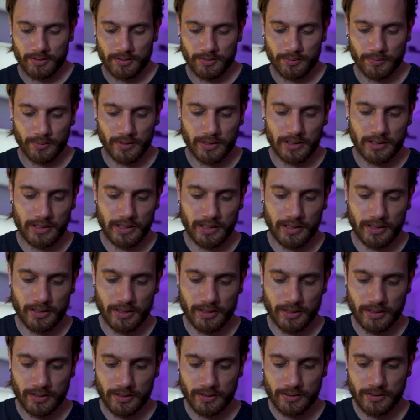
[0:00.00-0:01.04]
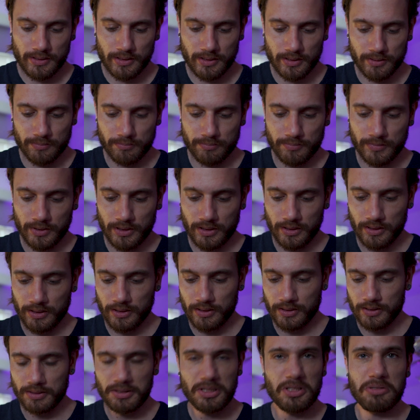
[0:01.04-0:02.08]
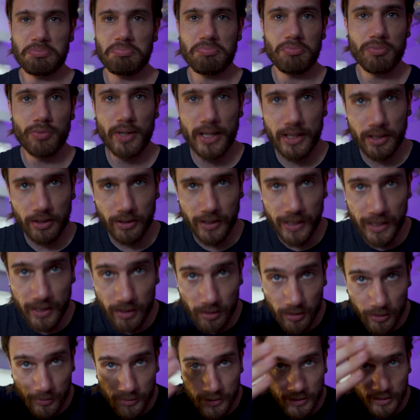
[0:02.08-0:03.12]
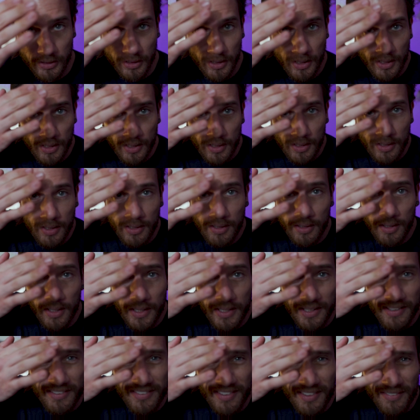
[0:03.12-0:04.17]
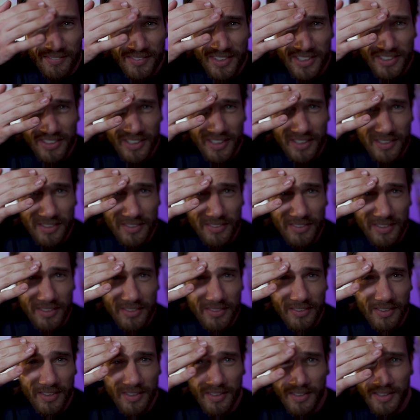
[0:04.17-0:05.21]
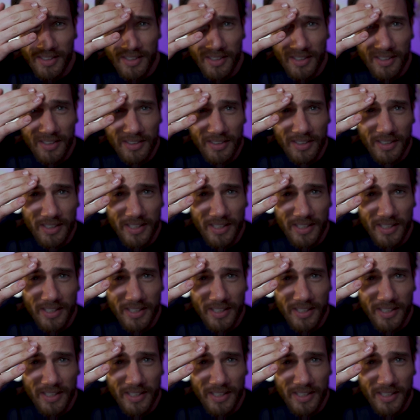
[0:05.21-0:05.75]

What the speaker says: So we're gonna take some just regular hand lotion. Like I said, I'm gonna try to do this in the